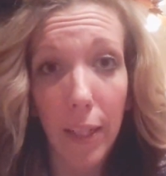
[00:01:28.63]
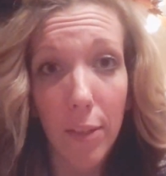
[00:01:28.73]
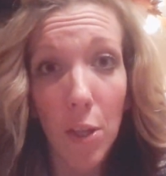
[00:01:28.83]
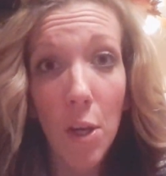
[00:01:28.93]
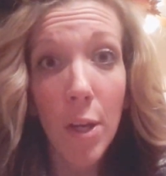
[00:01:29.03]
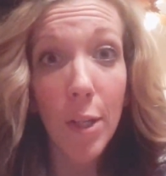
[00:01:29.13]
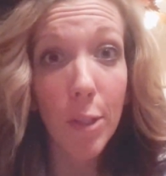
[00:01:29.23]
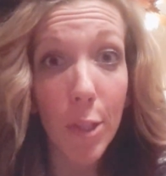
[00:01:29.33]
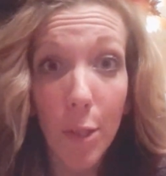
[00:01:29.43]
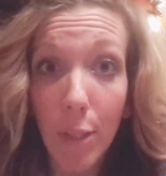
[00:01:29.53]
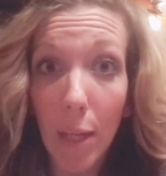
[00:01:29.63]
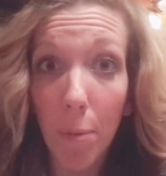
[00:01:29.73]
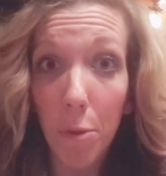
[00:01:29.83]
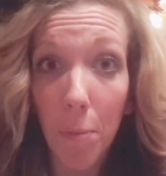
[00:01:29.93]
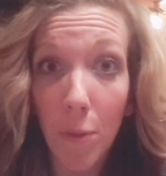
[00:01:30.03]
That's 2
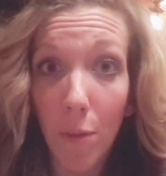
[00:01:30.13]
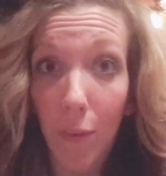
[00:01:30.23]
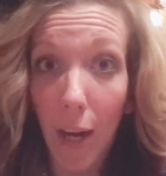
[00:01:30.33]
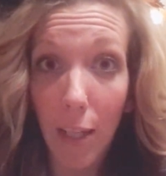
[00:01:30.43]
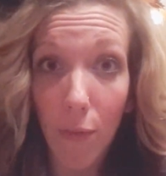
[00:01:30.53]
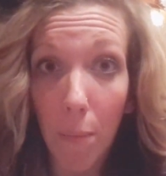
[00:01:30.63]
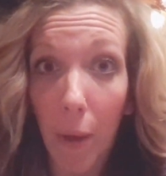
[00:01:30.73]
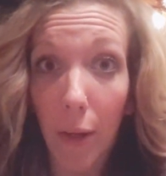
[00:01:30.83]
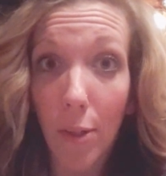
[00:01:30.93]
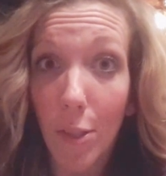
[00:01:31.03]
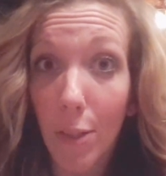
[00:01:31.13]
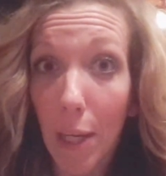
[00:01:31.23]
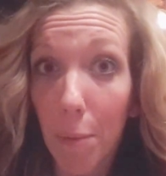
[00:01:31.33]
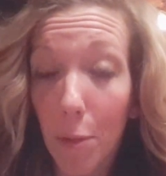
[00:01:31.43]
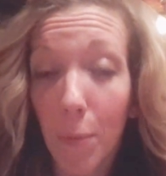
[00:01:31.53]
tablespoons of grass-fed butter, 2
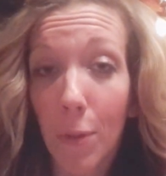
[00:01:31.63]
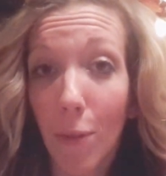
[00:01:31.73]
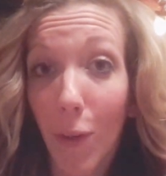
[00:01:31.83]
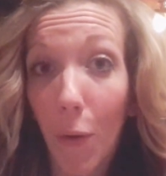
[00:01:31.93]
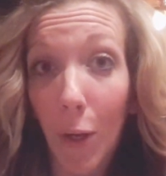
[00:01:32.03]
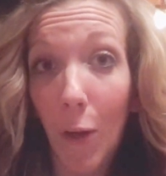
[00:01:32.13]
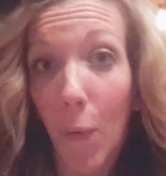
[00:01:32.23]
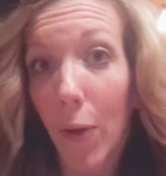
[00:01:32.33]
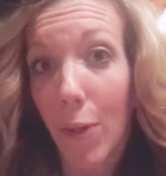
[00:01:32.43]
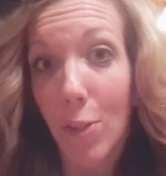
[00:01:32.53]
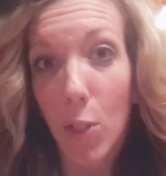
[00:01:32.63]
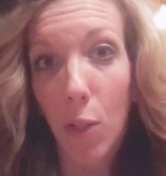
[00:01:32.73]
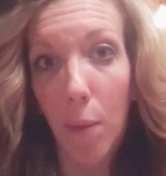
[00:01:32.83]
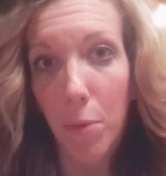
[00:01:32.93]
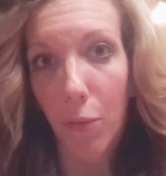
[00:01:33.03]
tablespoons of coconut oil, and
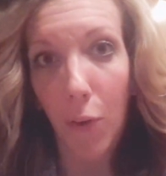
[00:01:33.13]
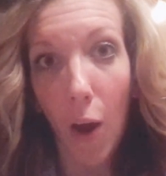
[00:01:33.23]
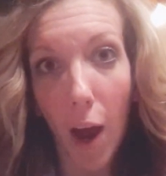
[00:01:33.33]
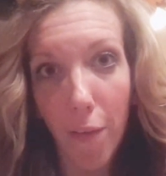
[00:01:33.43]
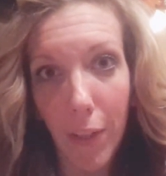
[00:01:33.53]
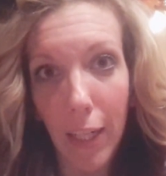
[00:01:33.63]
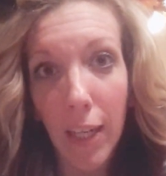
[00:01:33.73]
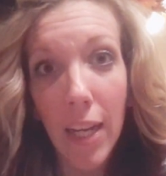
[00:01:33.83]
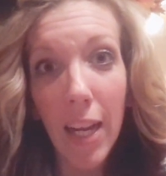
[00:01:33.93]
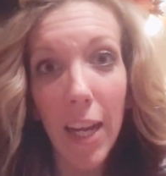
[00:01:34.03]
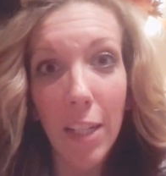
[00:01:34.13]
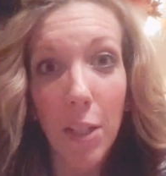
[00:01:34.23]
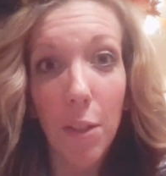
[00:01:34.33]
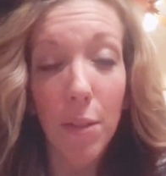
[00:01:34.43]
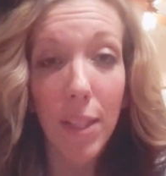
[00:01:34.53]
2 cups of coffee, and
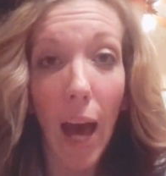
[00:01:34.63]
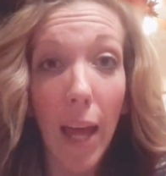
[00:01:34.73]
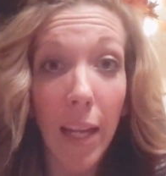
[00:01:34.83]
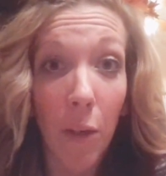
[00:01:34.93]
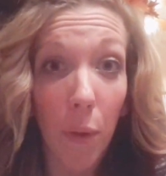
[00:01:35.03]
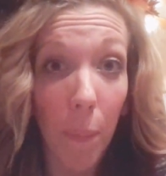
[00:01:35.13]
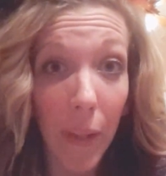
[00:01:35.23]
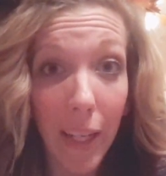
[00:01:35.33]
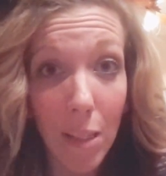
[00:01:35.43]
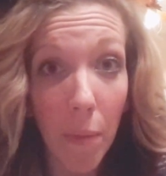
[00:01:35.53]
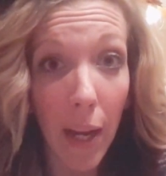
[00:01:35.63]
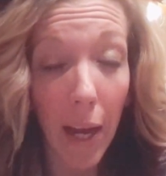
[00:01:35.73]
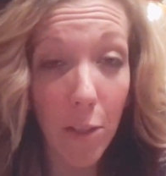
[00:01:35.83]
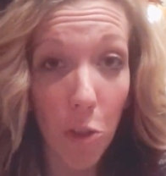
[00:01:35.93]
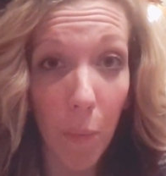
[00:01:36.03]
you use that in a replacement
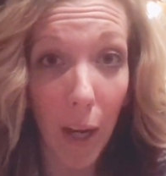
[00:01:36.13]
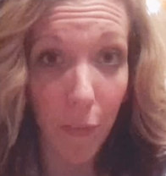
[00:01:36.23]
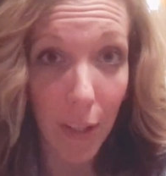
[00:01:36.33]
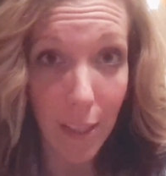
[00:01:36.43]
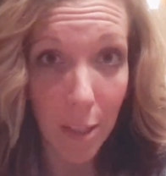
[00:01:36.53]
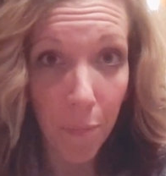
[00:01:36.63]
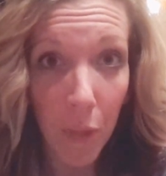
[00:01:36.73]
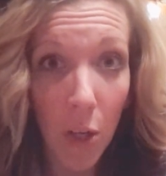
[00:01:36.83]
as your breakfast.